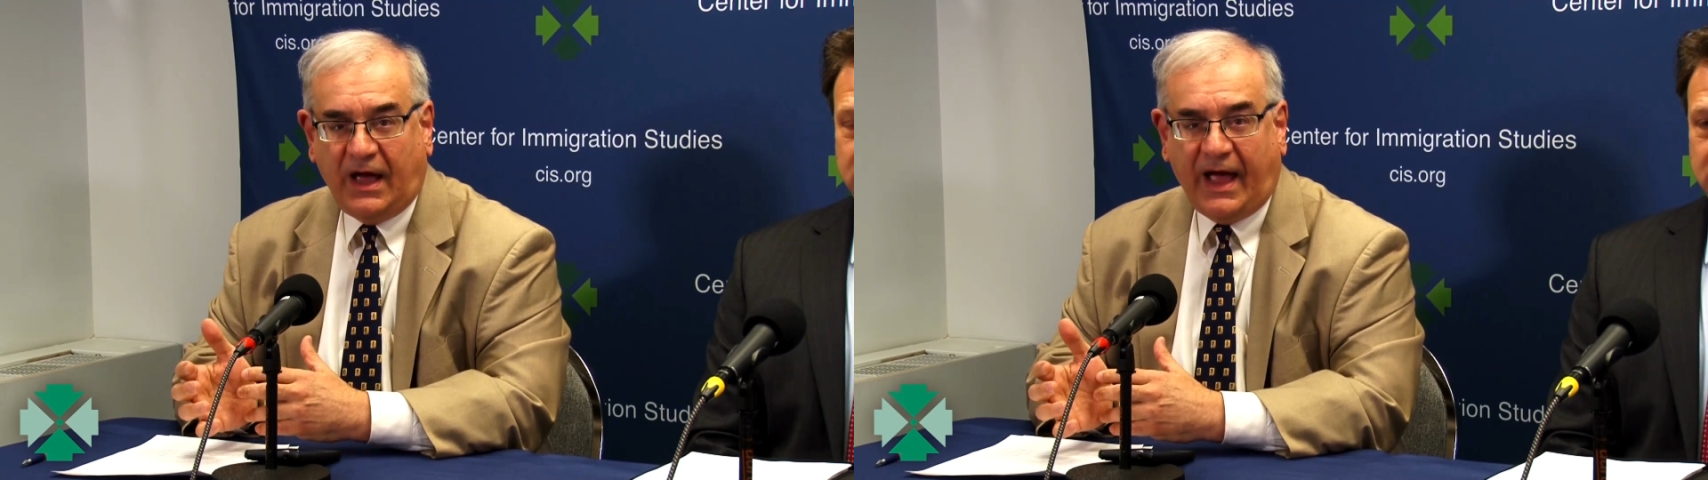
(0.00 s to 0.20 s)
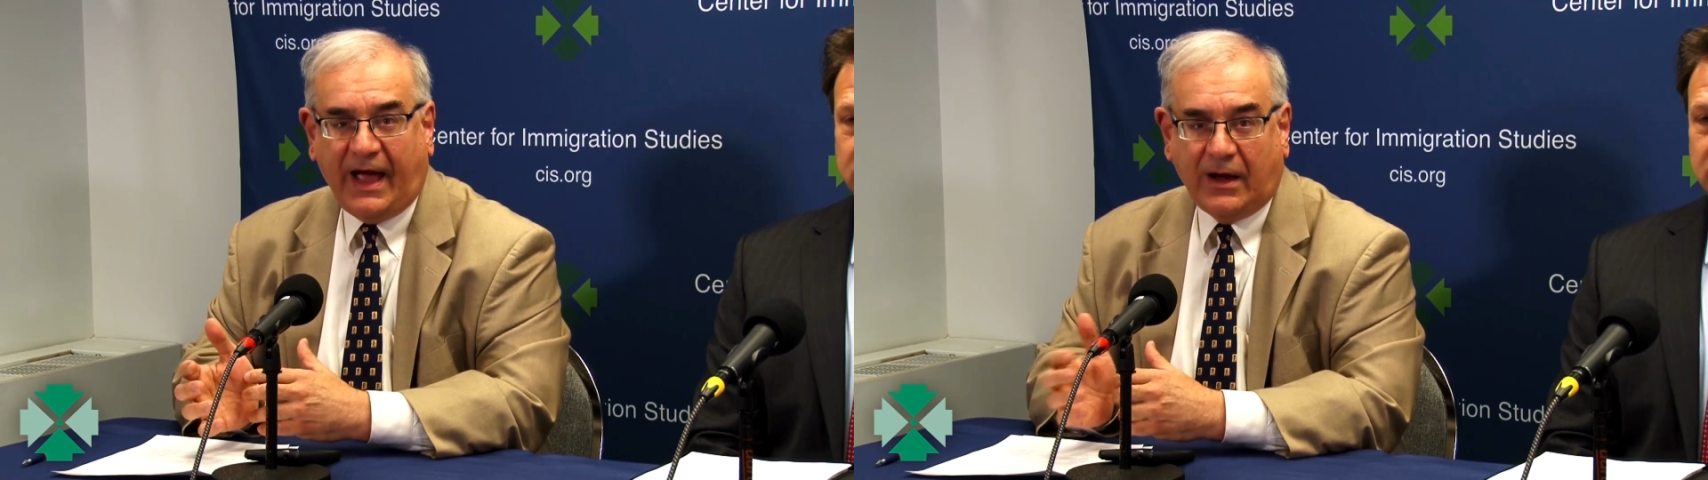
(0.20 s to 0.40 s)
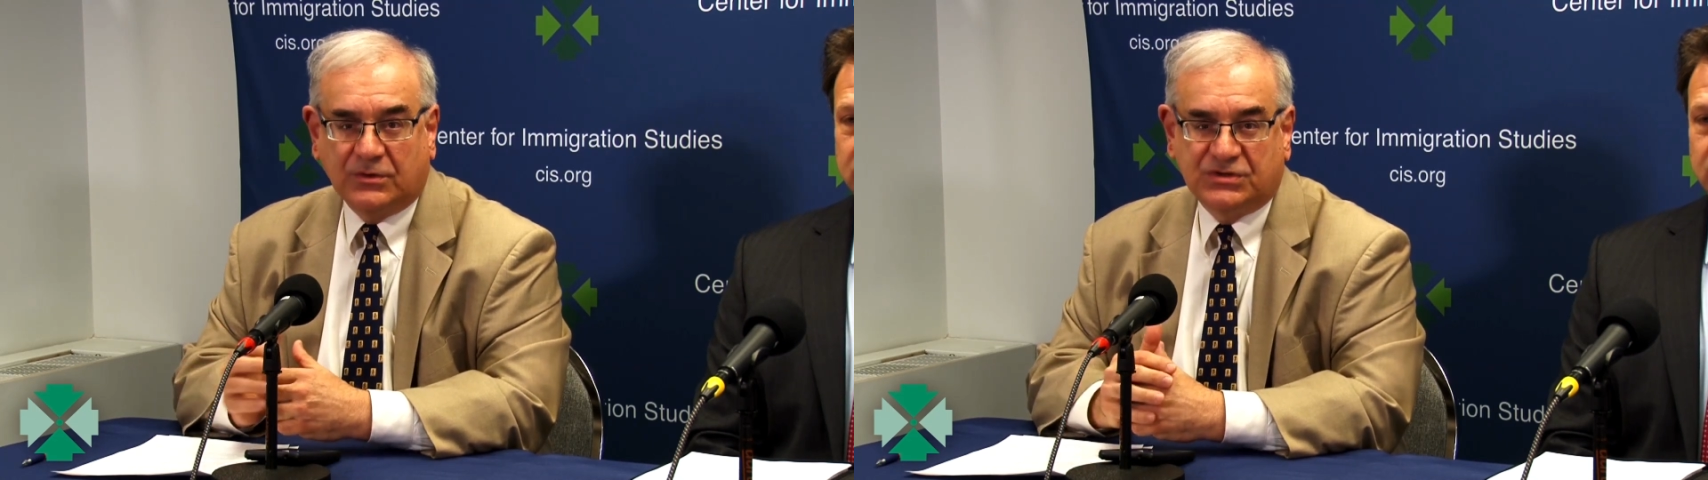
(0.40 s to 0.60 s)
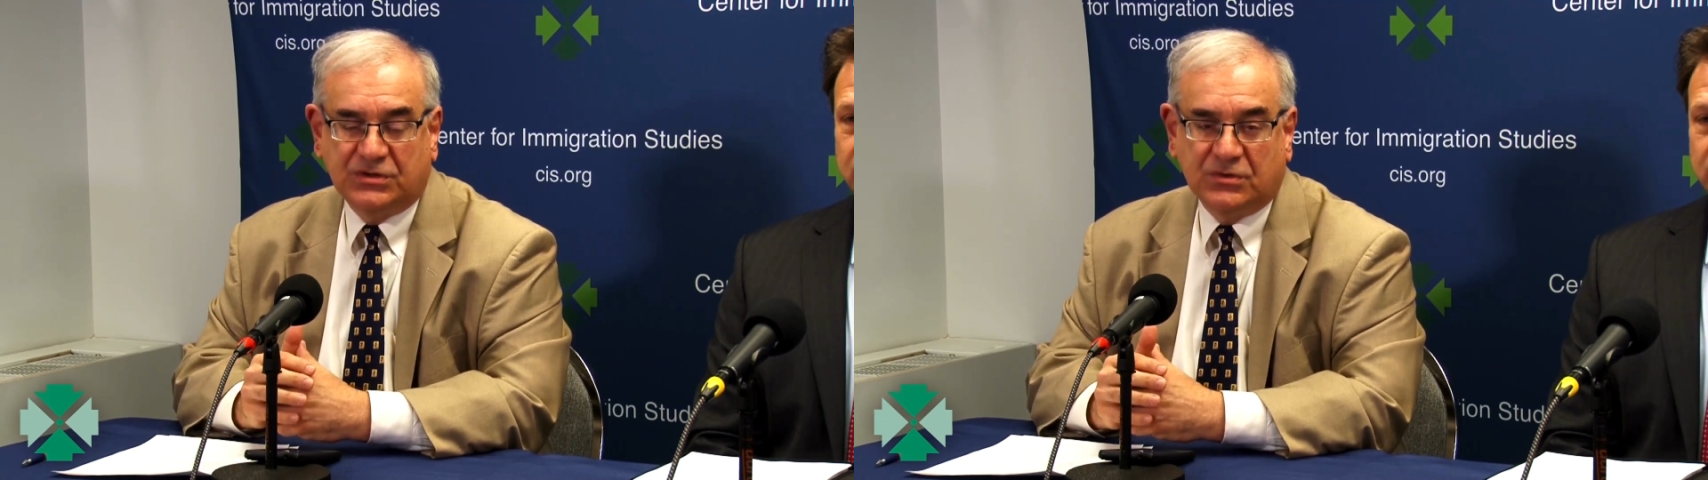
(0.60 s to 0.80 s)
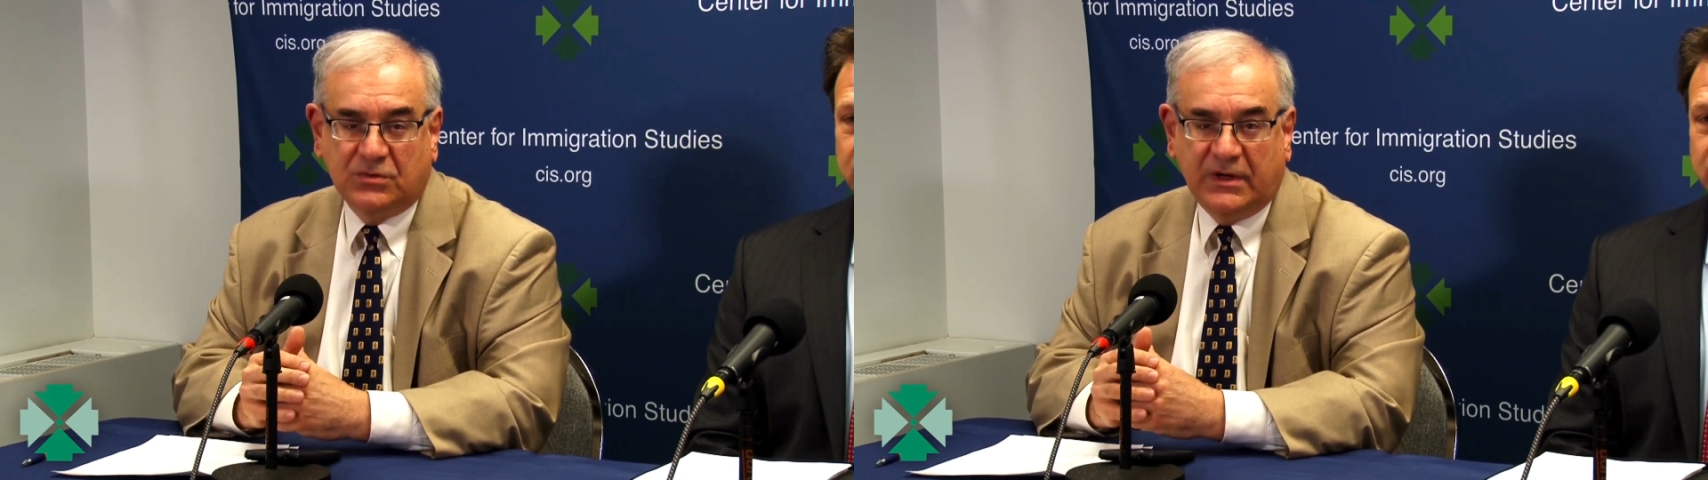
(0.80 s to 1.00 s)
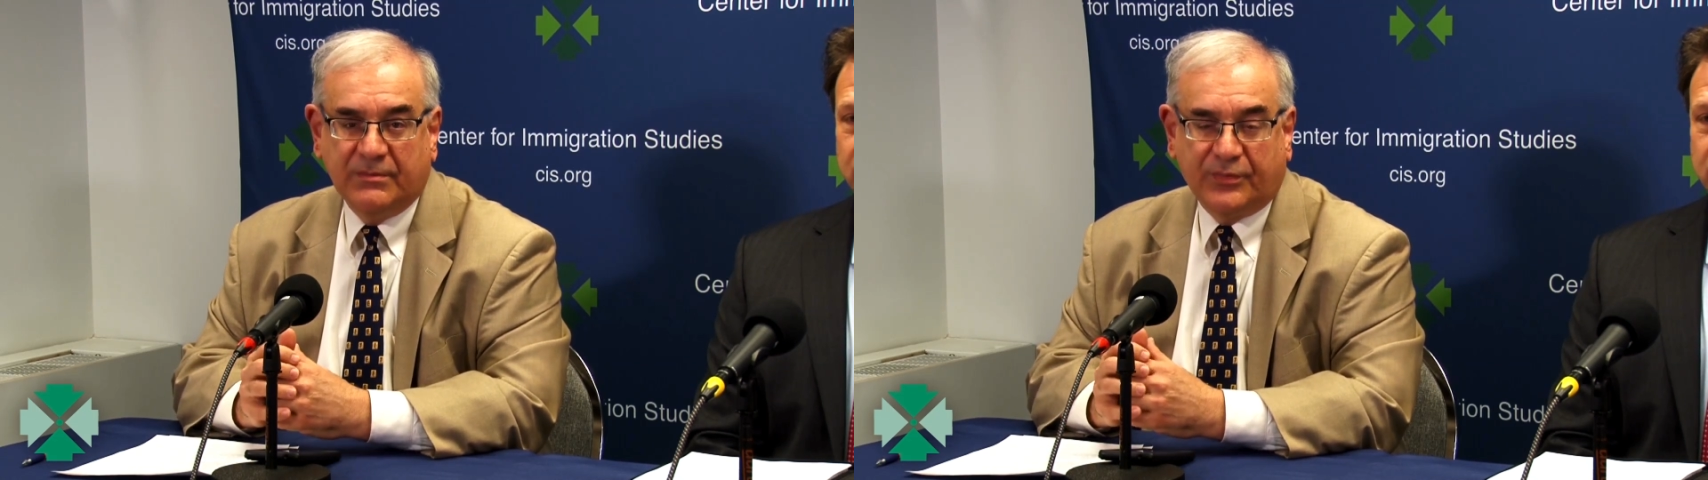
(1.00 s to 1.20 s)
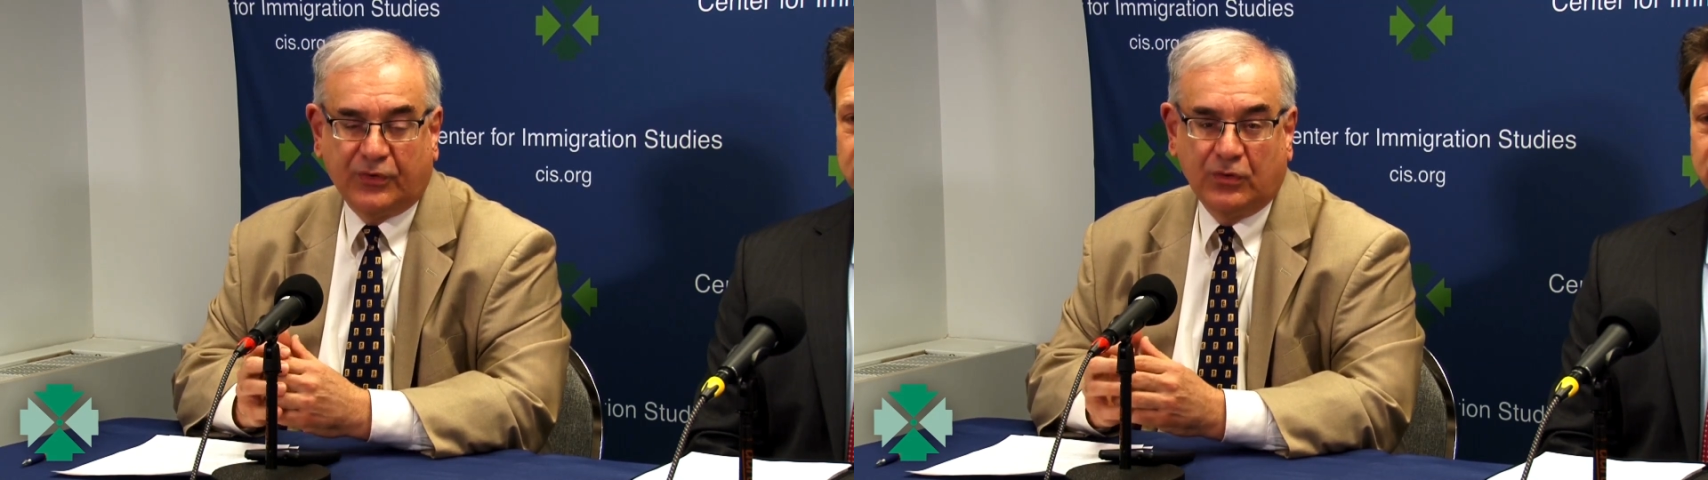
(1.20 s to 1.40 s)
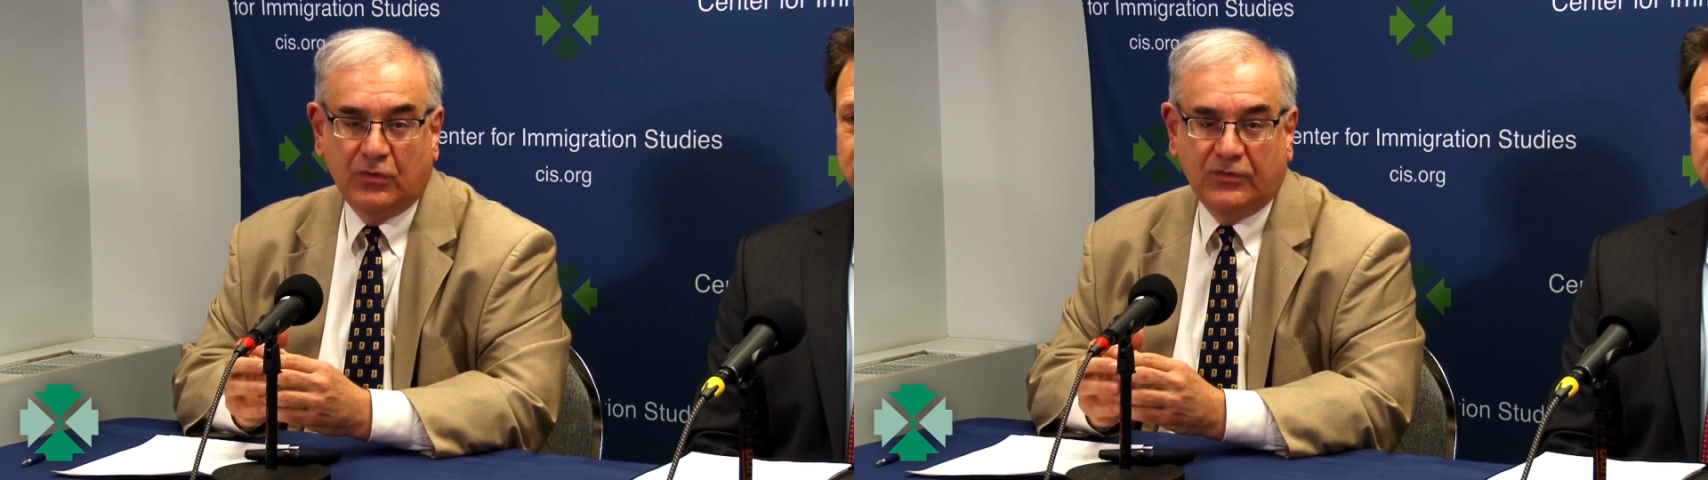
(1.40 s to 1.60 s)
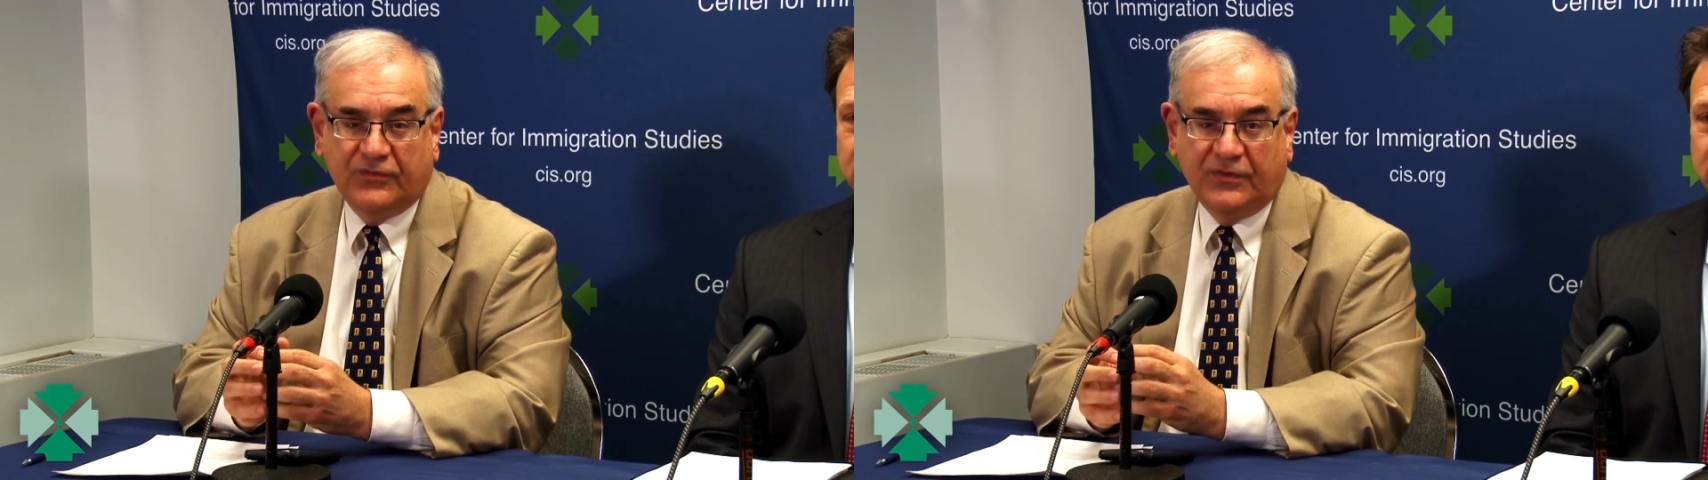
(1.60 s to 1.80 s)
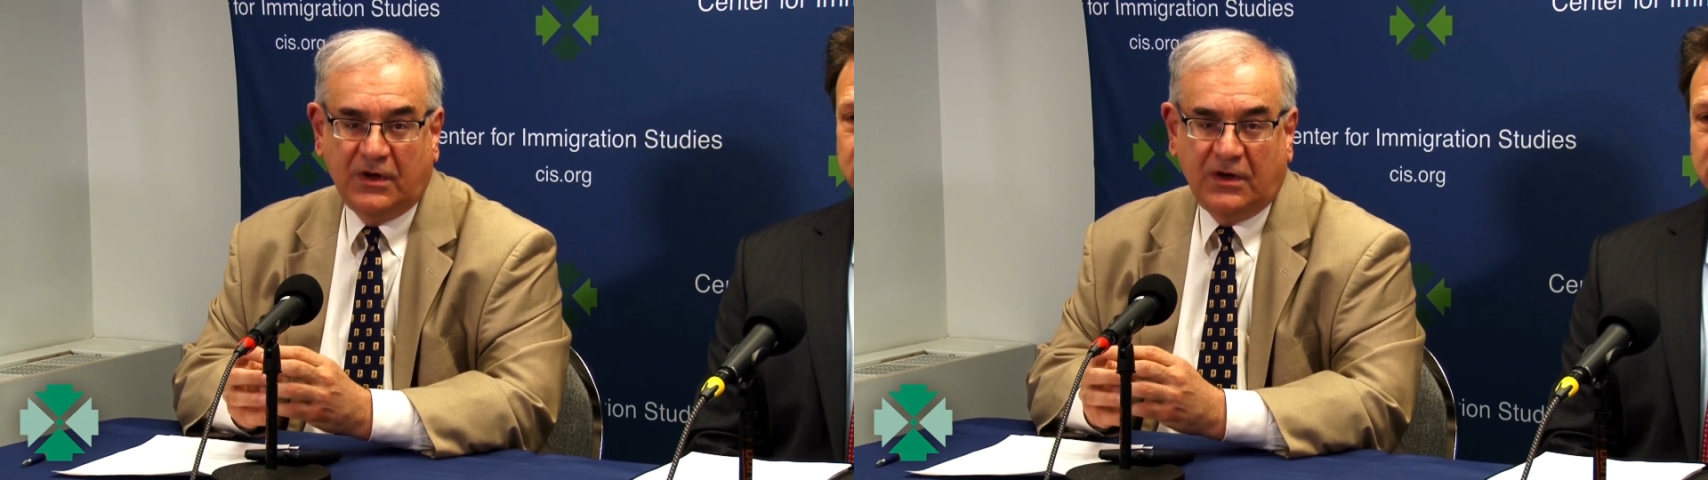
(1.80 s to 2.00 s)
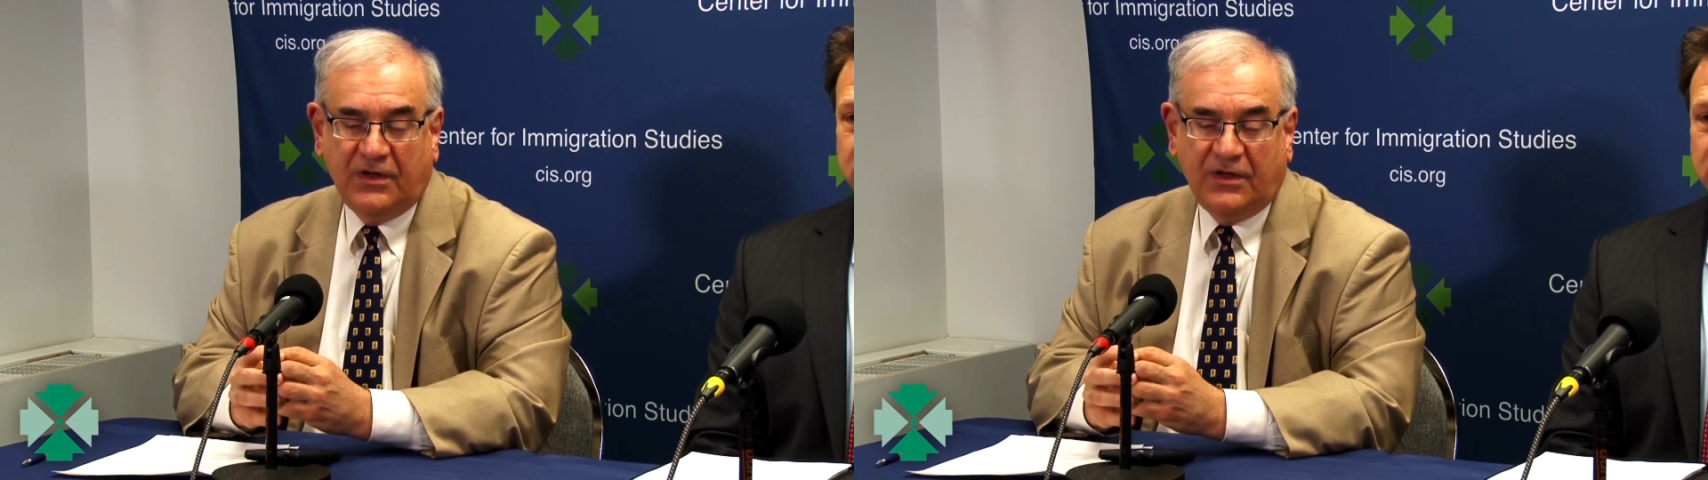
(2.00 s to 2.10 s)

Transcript: how to improve